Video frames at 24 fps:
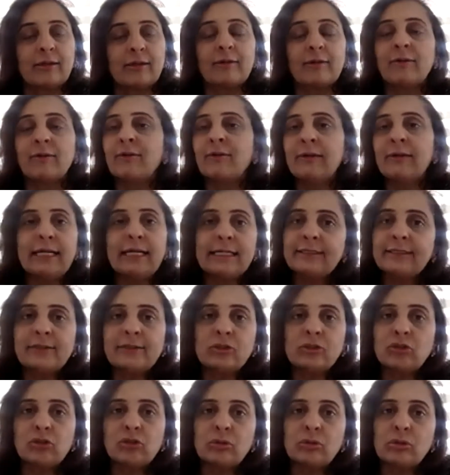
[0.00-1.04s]
leads
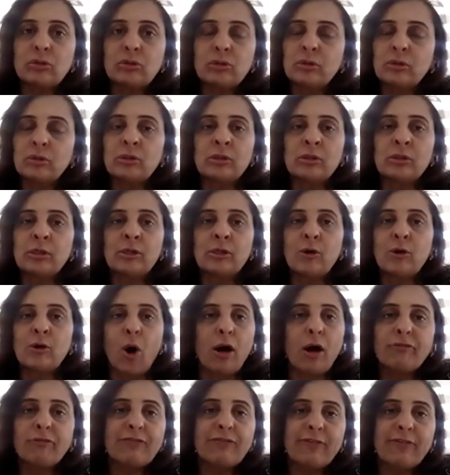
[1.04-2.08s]
to
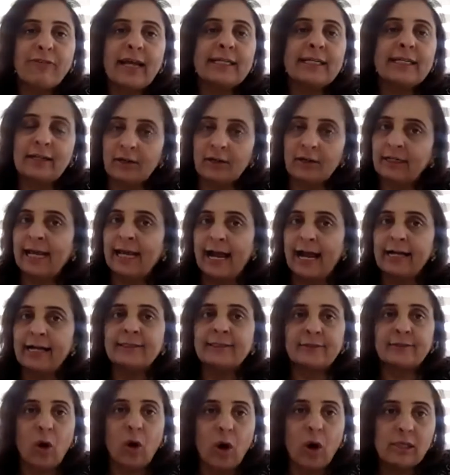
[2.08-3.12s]
offline
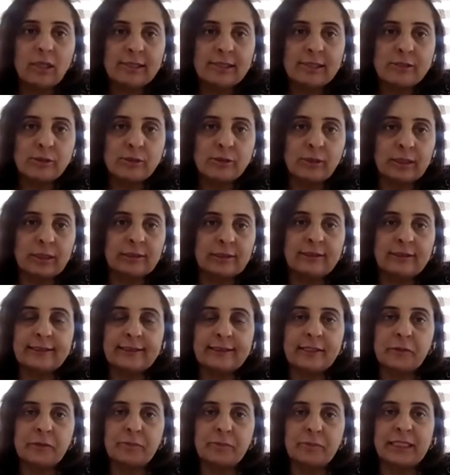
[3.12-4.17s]
attacks also. And this
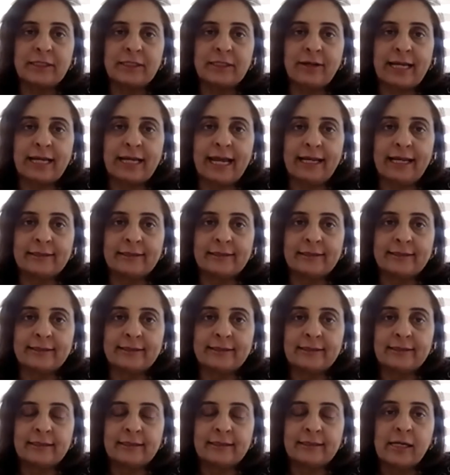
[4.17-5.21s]
has been the
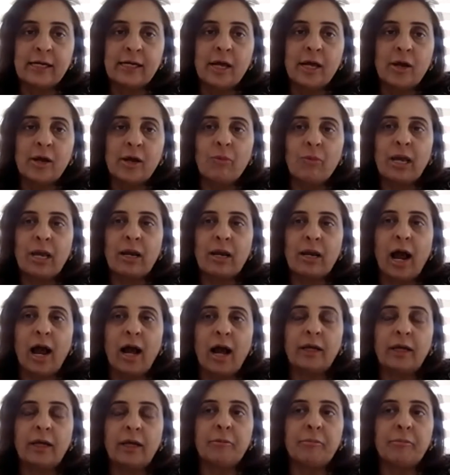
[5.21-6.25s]
case where
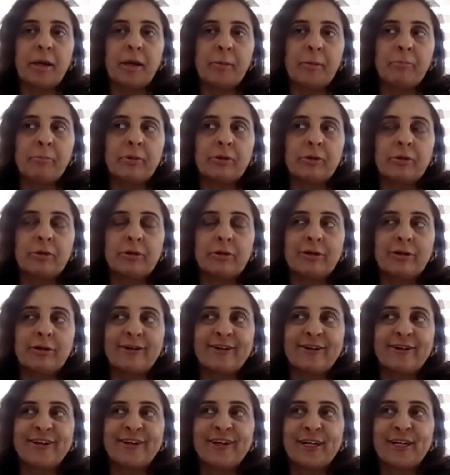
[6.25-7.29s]
I
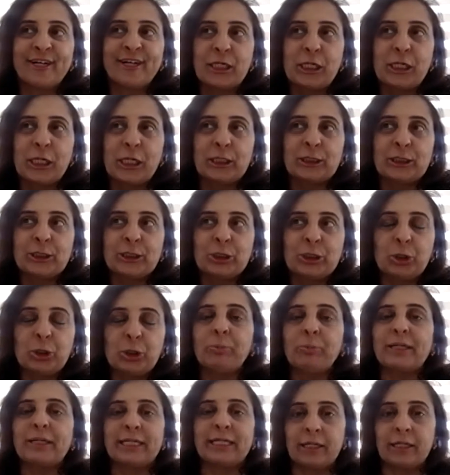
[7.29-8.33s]
remember two
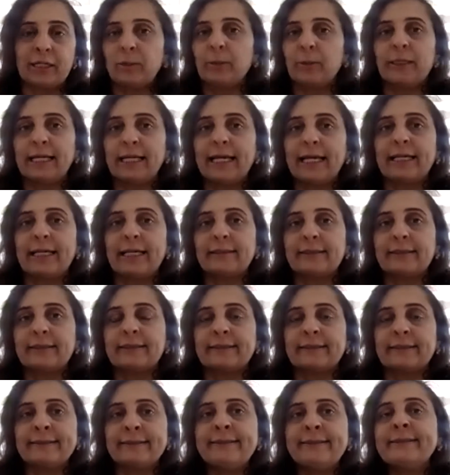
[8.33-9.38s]
particular
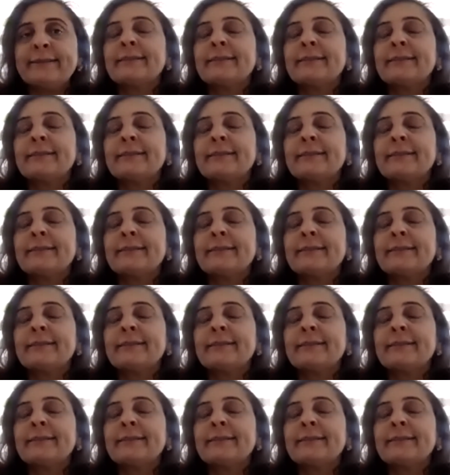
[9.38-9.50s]
cases